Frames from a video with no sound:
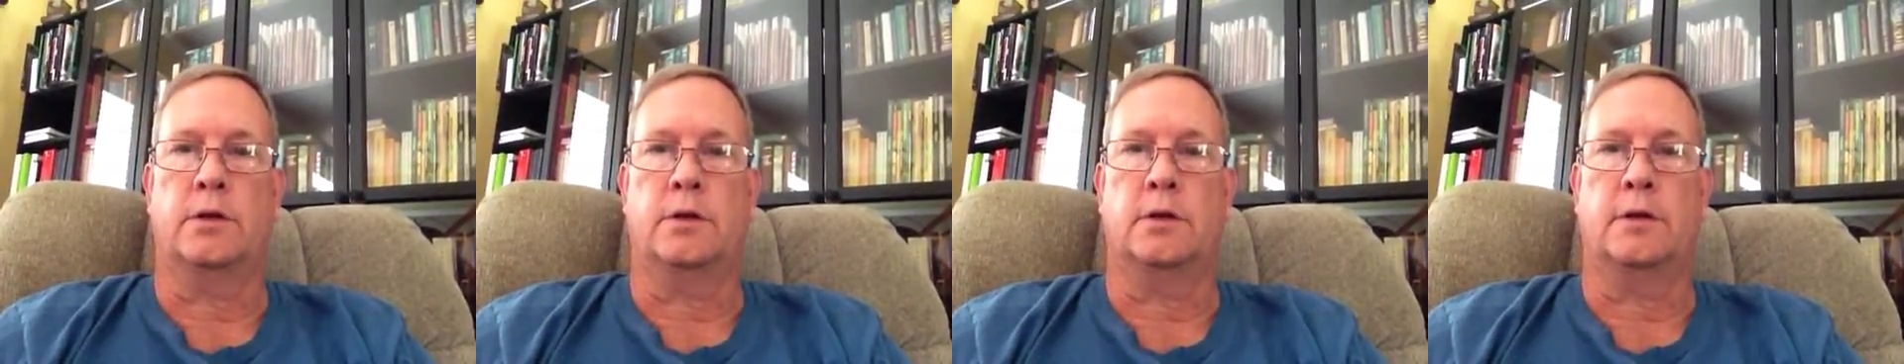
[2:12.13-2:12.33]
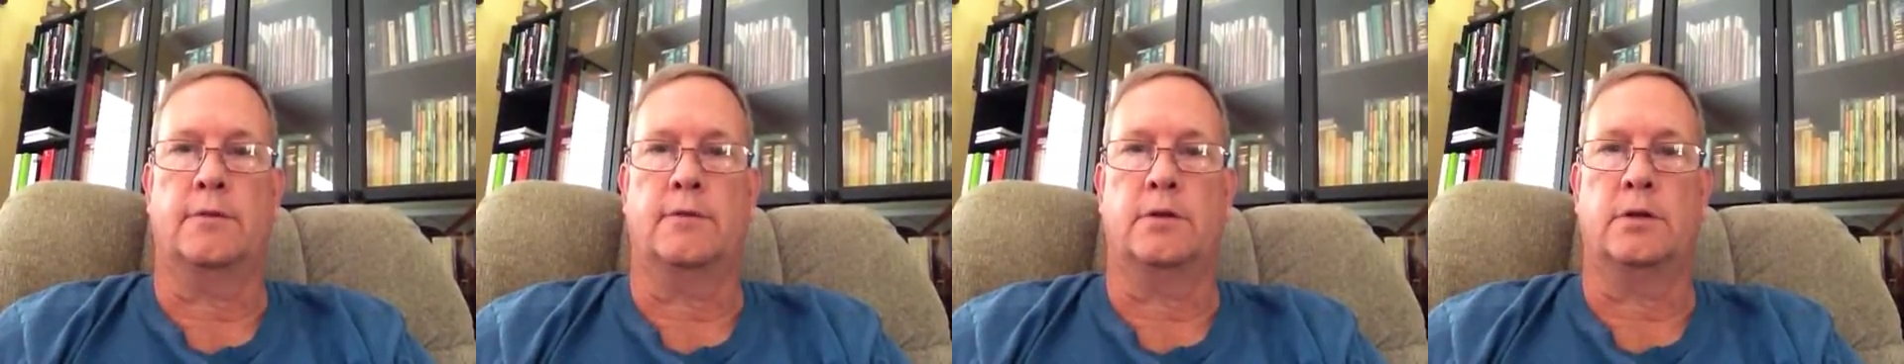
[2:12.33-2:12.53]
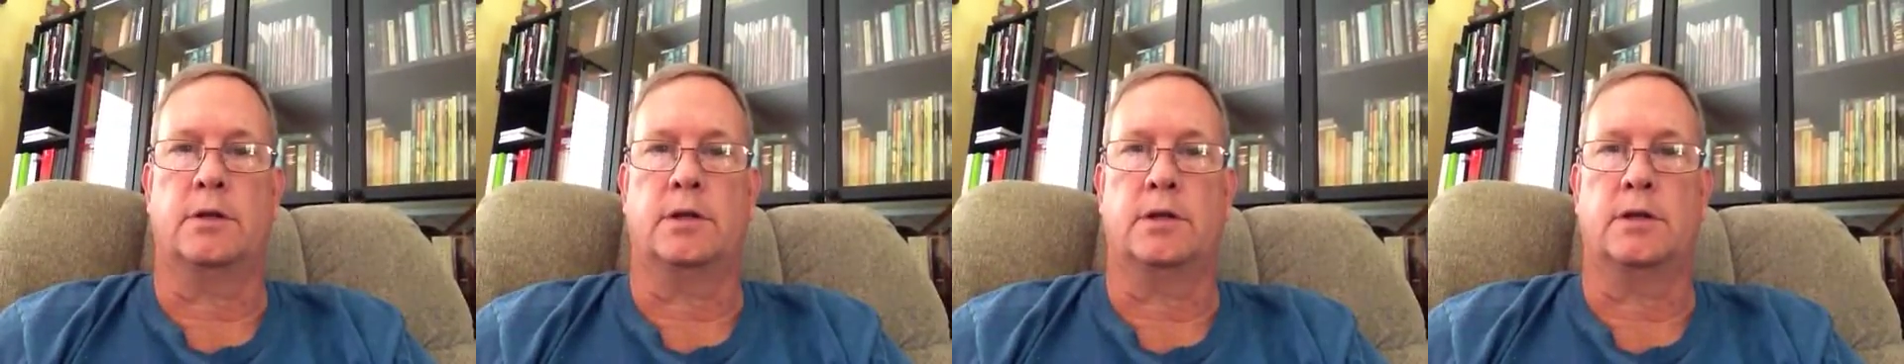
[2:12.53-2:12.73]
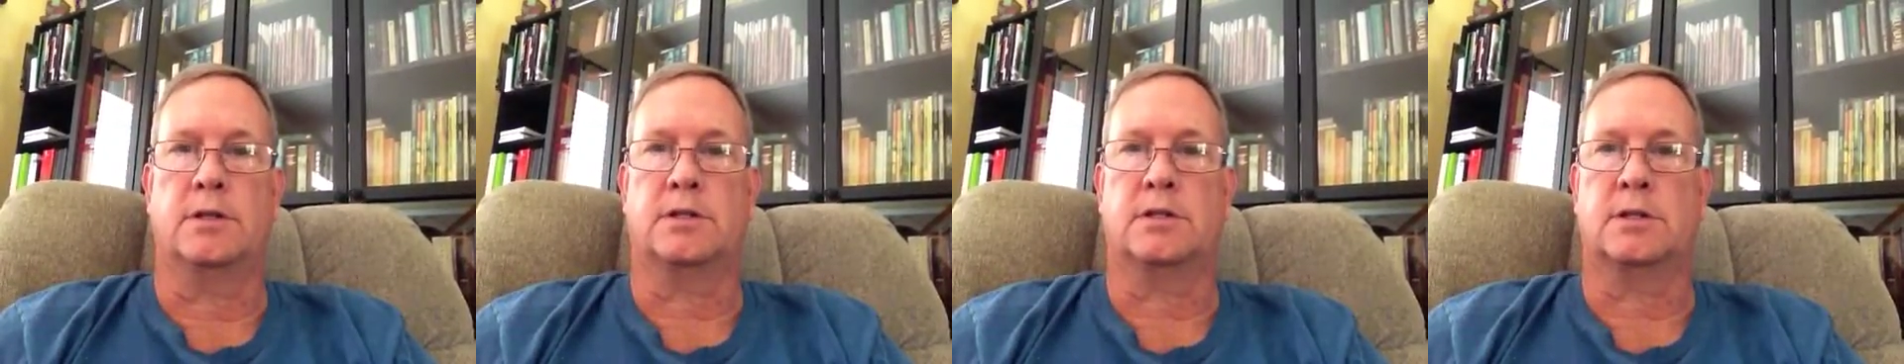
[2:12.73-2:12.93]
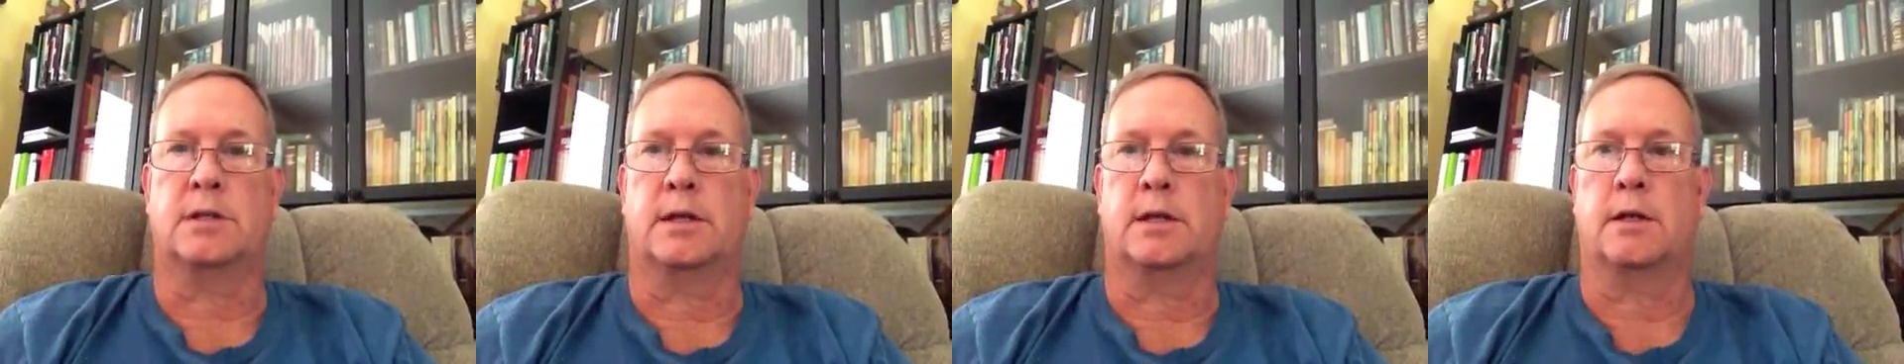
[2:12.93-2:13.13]
everything
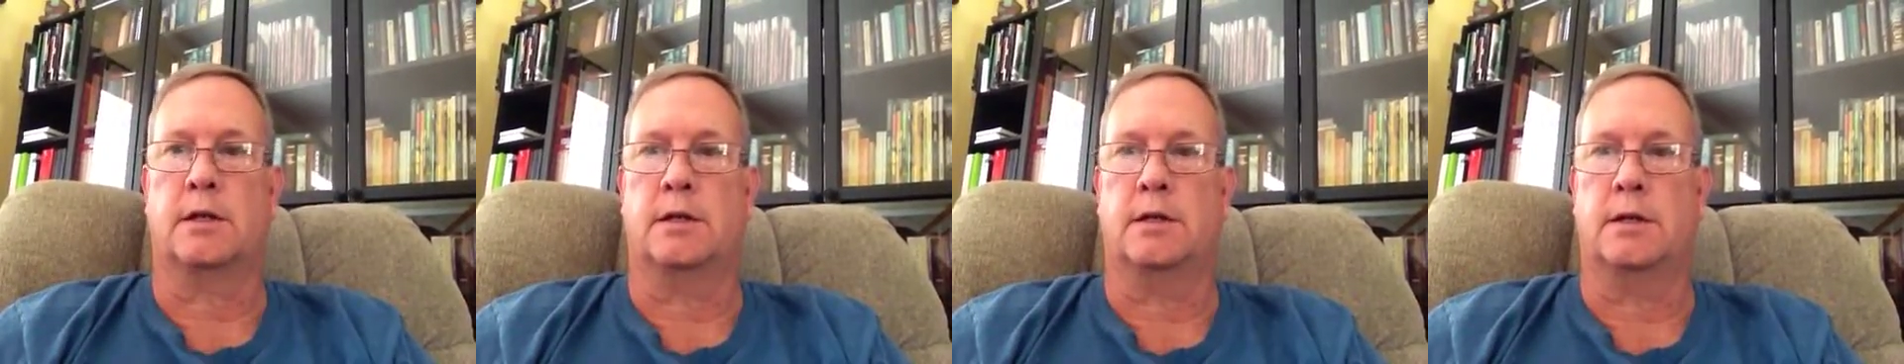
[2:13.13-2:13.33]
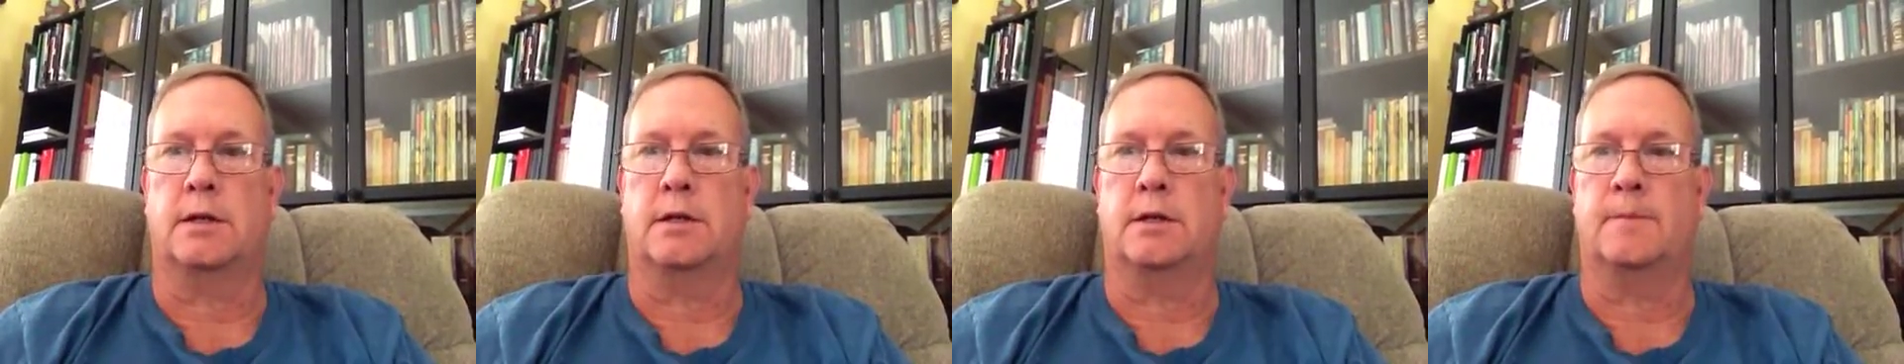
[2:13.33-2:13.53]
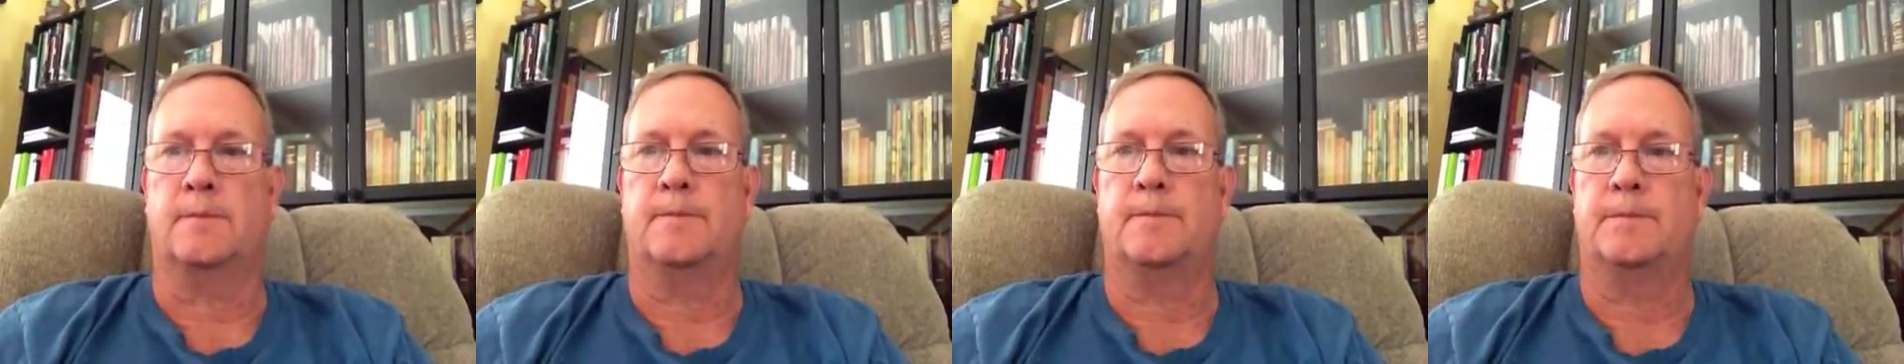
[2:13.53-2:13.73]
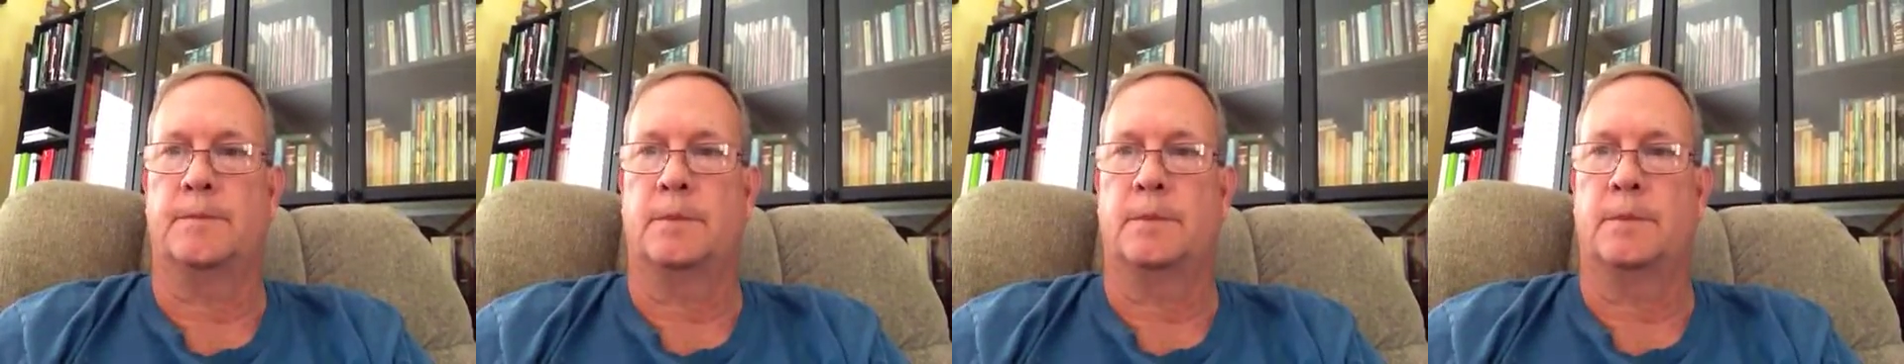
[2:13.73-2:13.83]
is settling in